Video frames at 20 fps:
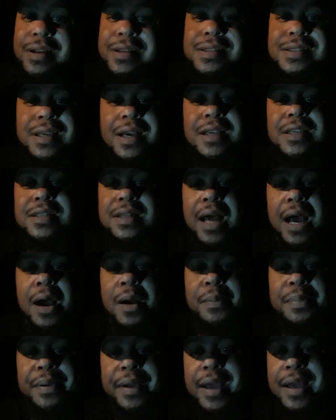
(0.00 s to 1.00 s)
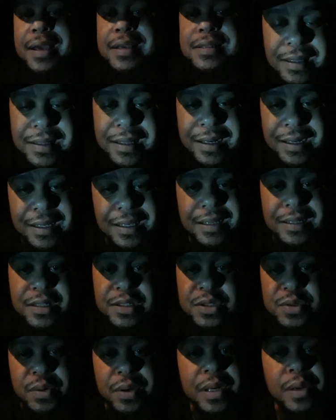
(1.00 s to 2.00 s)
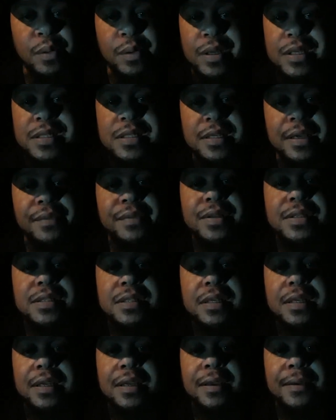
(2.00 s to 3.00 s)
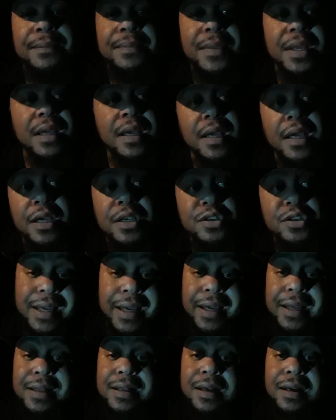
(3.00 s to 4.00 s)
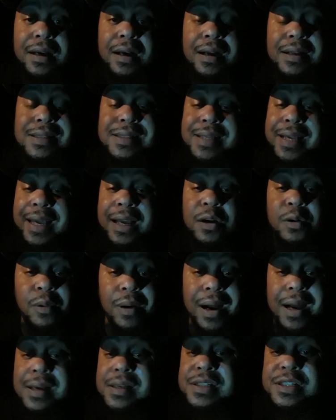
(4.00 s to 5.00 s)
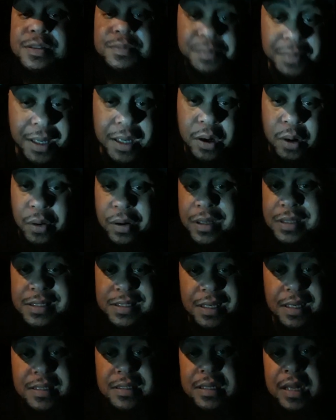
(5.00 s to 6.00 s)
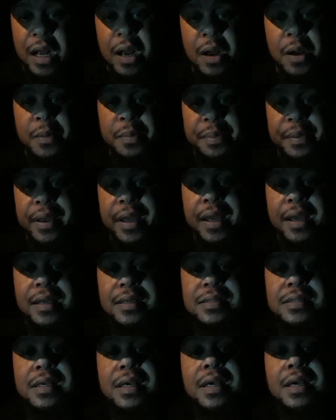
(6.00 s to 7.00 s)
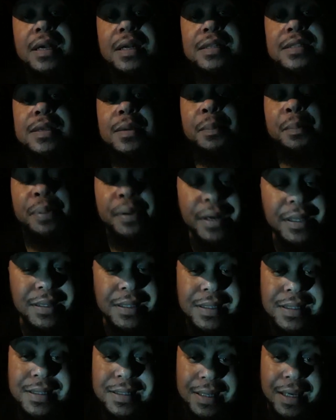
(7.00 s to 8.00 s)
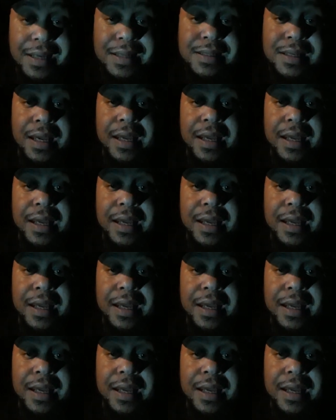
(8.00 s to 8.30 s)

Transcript: on a touchdown pass to cut the lead to 21-17. Drew Brees hit Taquan Smith on a touchdown pass